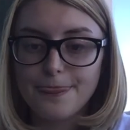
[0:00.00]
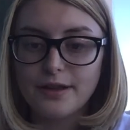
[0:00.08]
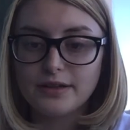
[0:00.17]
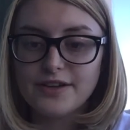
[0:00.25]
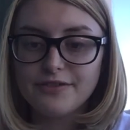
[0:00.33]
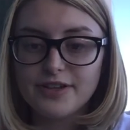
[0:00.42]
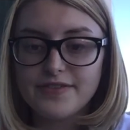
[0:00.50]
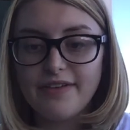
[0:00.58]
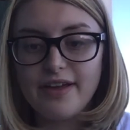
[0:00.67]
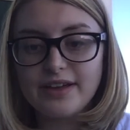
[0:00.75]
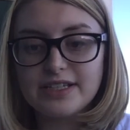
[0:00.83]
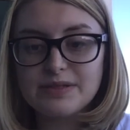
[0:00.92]
The leaflet
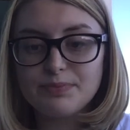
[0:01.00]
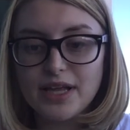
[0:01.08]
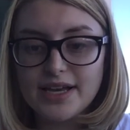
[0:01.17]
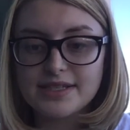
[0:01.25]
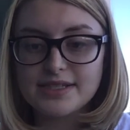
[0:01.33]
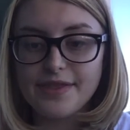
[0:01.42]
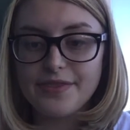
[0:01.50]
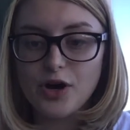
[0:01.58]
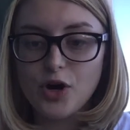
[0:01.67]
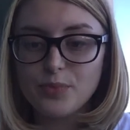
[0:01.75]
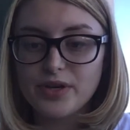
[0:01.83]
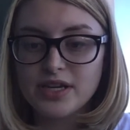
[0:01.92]
explains that the
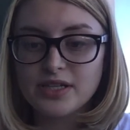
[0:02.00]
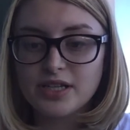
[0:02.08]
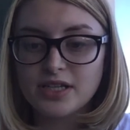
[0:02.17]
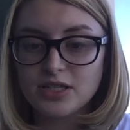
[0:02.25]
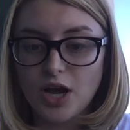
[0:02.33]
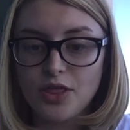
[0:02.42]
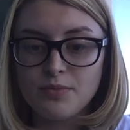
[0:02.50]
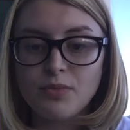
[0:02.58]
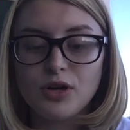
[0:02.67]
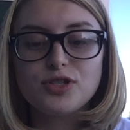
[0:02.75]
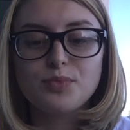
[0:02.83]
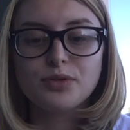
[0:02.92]
Hopi Indians are the
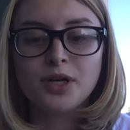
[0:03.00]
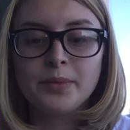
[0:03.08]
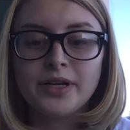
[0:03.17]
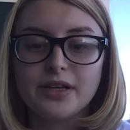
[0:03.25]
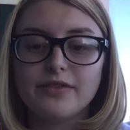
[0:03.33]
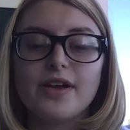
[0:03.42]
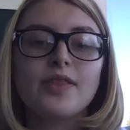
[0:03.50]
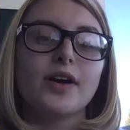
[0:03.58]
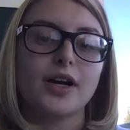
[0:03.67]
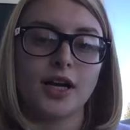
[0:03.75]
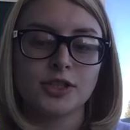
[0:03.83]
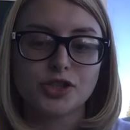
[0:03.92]
most primitive in
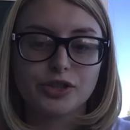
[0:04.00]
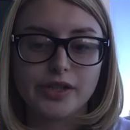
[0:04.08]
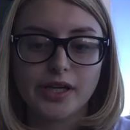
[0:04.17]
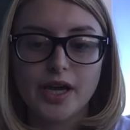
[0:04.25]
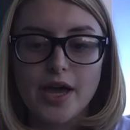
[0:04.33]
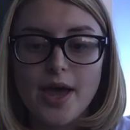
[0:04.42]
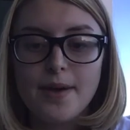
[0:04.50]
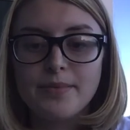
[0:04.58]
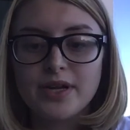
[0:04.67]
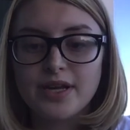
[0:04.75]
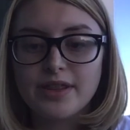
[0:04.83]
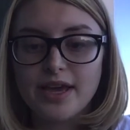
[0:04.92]
the country,
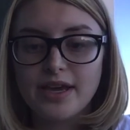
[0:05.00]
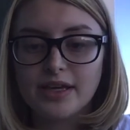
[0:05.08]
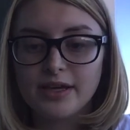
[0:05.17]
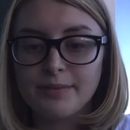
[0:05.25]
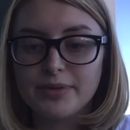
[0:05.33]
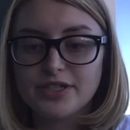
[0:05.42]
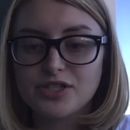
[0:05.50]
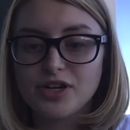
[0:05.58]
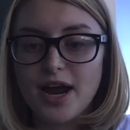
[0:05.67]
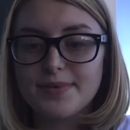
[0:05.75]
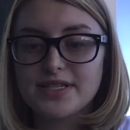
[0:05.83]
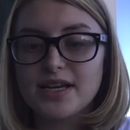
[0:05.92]
meaning they can be
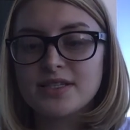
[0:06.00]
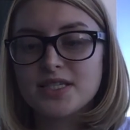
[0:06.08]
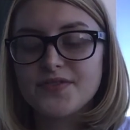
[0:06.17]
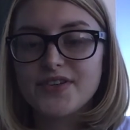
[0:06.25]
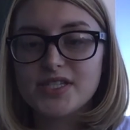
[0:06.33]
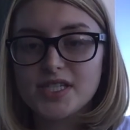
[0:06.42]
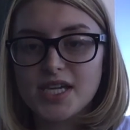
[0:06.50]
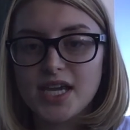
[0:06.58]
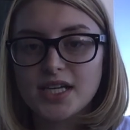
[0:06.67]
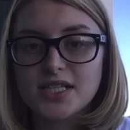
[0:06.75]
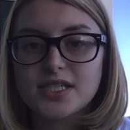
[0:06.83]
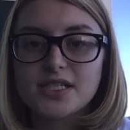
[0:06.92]
described as
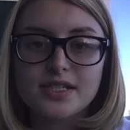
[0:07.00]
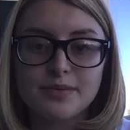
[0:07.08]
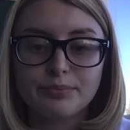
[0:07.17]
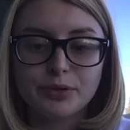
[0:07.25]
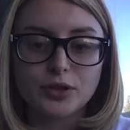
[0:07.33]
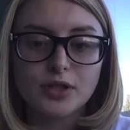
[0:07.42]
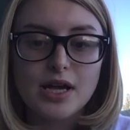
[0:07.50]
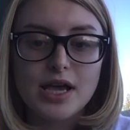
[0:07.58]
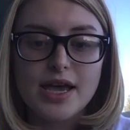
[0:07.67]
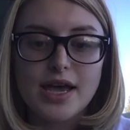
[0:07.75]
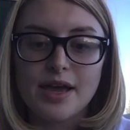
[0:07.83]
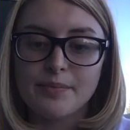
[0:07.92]
unsophisticated, simple,
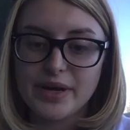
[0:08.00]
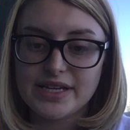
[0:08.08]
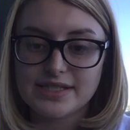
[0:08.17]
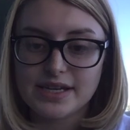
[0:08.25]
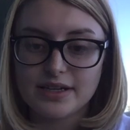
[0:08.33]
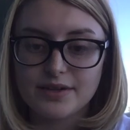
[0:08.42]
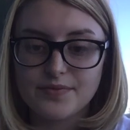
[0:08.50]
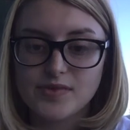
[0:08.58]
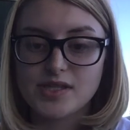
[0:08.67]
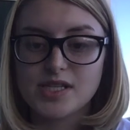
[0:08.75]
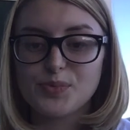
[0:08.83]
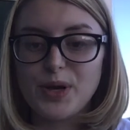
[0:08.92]
and basic.
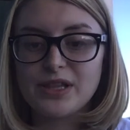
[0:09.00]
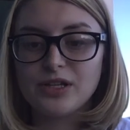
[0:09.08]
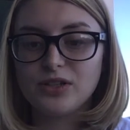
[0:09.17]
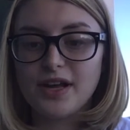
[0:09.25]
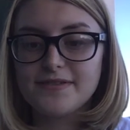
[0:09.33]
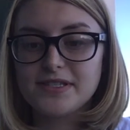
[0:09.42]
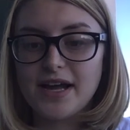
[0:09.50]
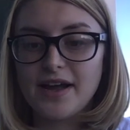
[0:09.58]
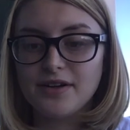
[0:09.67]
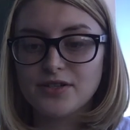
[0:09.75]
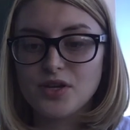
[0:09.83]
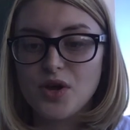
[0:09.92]
Displaying their
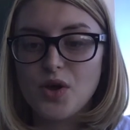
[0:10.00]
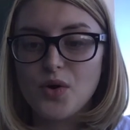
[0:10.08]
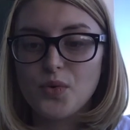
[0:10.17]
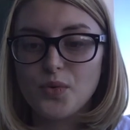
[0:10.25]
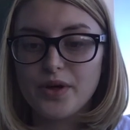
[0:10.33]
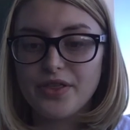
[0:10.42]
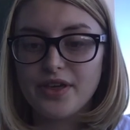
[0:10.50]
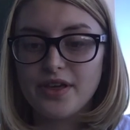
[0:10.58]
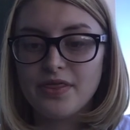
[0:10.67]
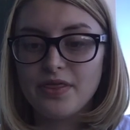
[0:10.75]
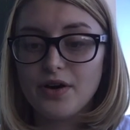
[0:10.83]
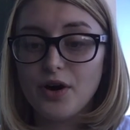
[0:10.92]
lifestyles
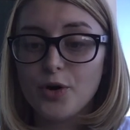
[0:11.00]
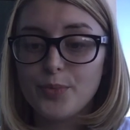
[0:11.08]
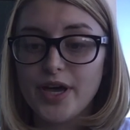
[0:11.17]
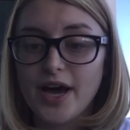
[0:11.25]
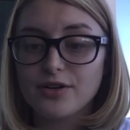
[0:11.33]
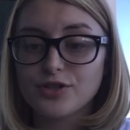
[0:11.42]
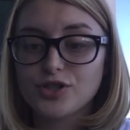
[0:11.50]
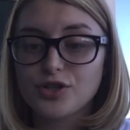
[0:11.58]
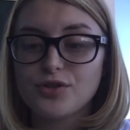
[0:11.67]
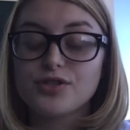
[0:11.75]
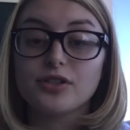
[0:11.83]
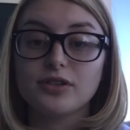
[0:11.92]
within the Hopi House
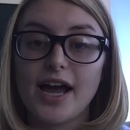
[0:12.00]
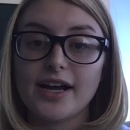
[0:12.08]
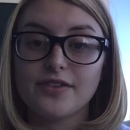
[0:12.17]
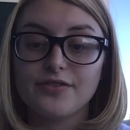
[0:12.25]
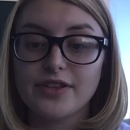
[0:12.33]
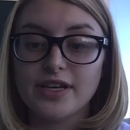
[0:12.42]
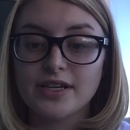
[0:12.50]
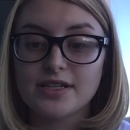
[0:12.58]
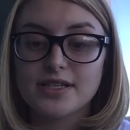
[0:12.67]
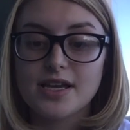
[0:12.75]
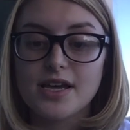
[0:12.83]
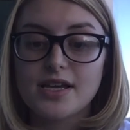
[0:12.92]
shows their lack of
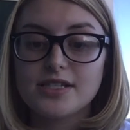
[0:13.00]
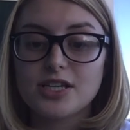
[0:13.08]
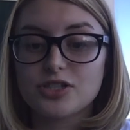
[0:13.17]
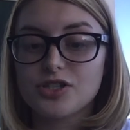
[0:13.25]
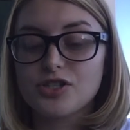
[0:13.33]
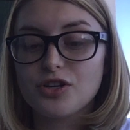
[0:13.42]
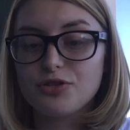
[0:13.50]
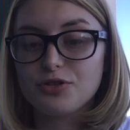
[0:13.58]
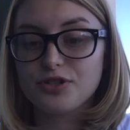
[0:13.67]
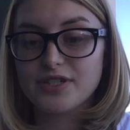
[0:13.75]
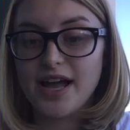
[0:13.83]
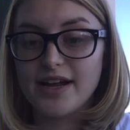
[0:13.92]
things such as
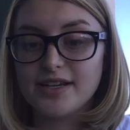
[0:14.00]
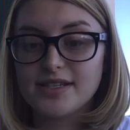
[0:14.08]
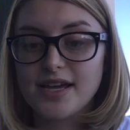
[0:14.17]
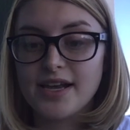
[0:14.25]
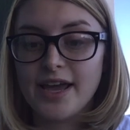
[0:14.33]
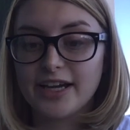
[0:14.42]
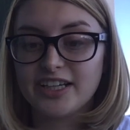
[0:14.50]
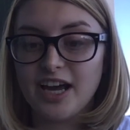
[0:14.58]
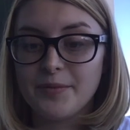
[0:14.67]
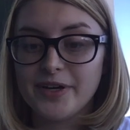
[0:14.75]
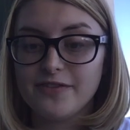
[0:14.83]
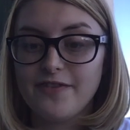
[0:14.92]
social status and
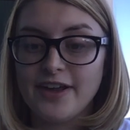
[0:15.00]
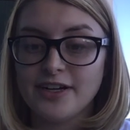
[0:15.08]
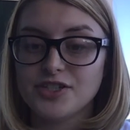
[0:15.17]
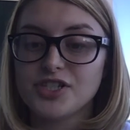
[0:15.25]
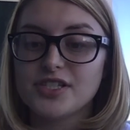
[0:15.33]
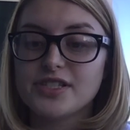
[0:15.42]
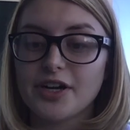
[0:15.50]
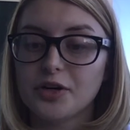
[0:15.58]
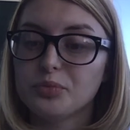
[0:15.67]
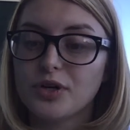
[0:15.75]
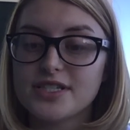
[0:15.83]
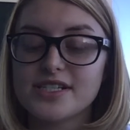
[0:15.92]
economic advantages that are
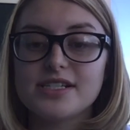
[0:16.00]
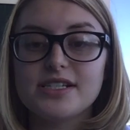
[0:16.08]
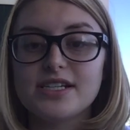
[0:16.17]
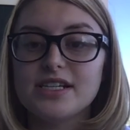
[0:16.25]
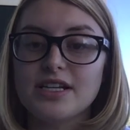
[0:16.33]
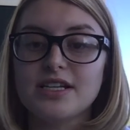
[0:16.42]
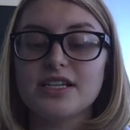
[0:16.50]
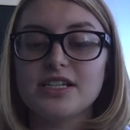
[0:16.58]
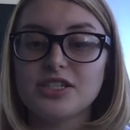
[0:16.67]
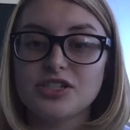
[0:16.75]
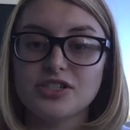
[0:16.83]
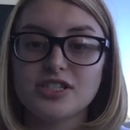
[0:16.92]
present in
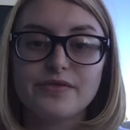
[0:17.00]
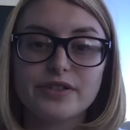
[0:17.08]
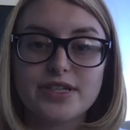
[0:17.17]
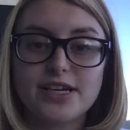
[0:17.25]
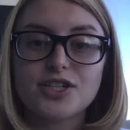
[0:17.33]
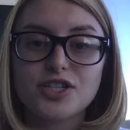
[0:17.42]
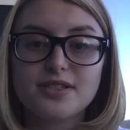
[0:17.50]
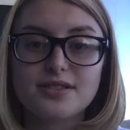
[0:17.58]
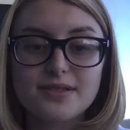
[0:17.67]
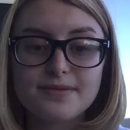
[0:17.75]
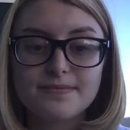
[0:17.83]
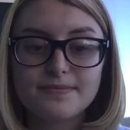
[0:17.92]
Eastern civilizations.